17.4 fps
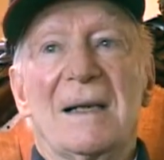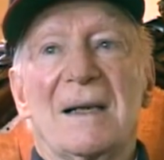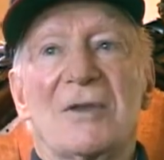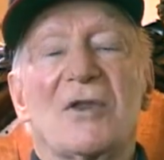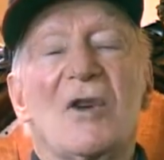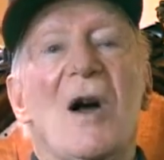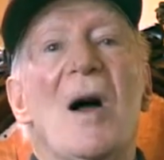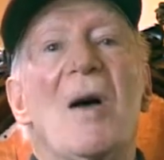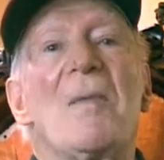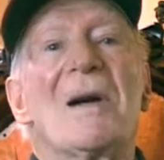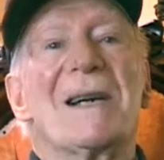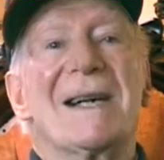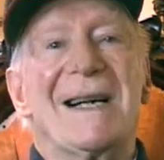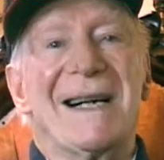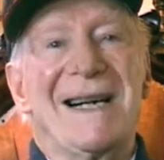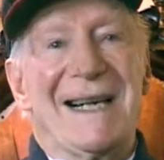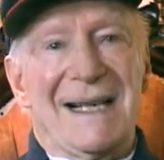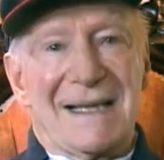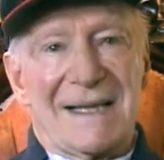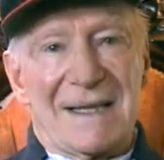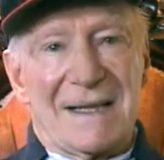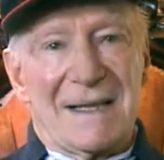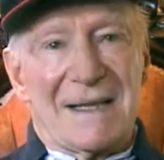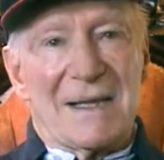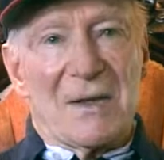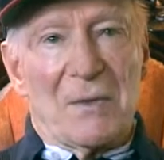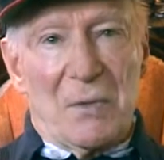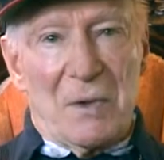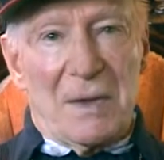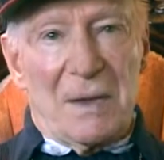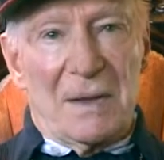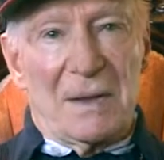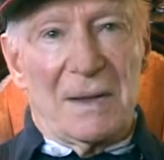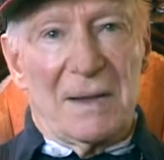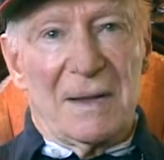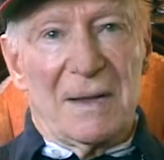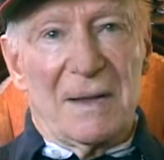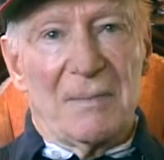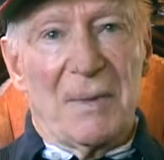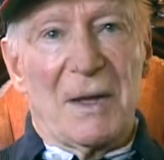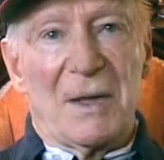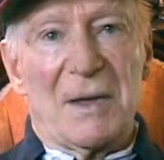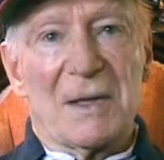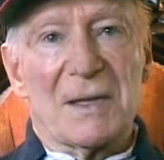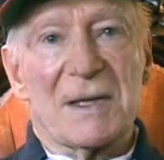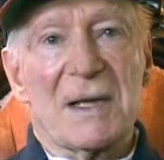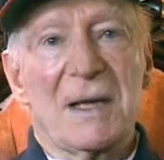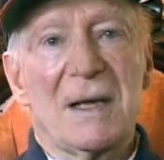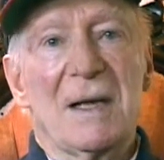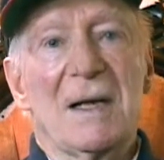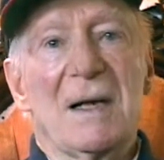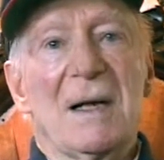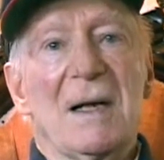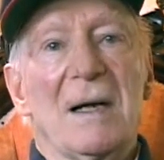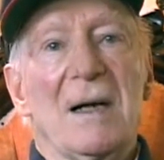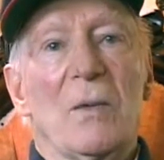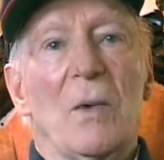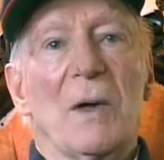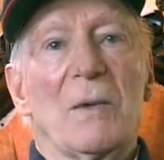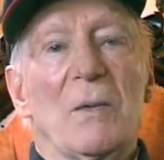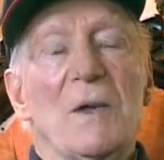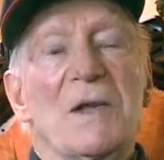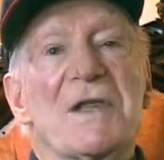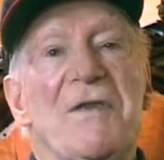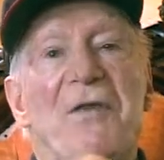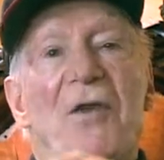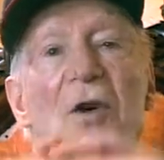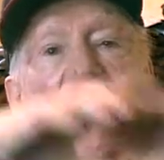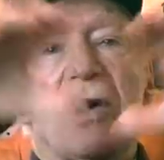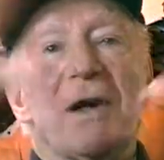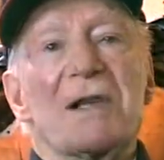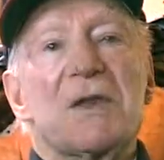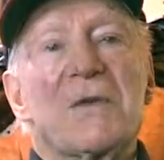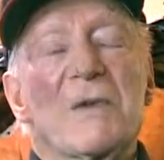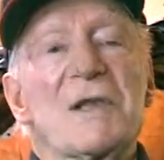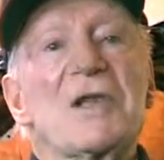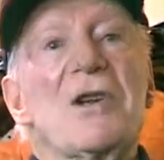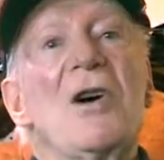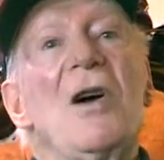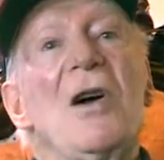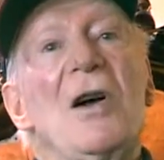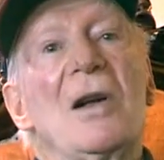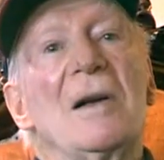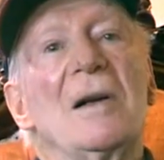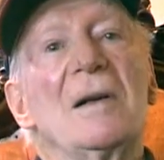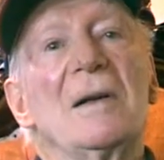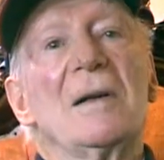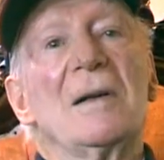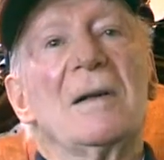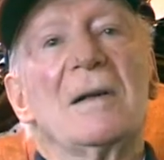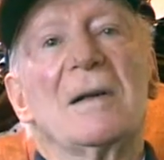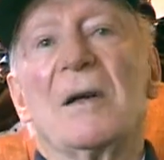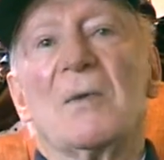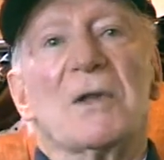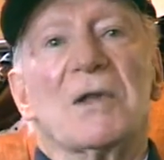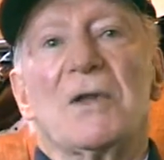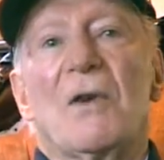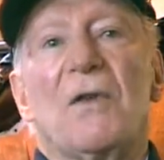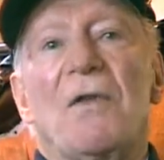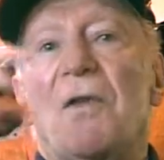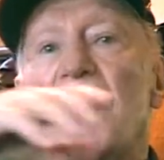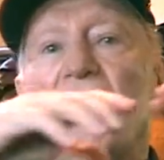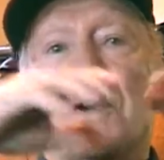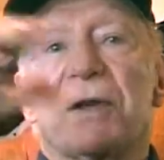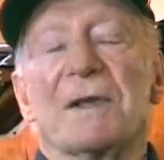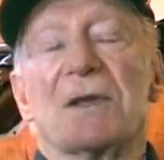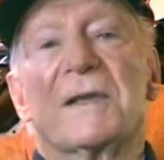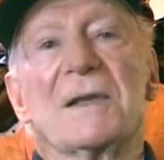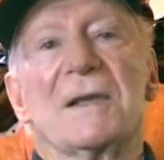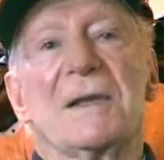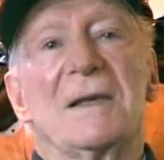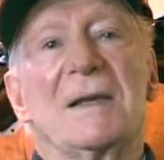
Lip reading: traumatized is the word, because what was forest was gone. There was no forest.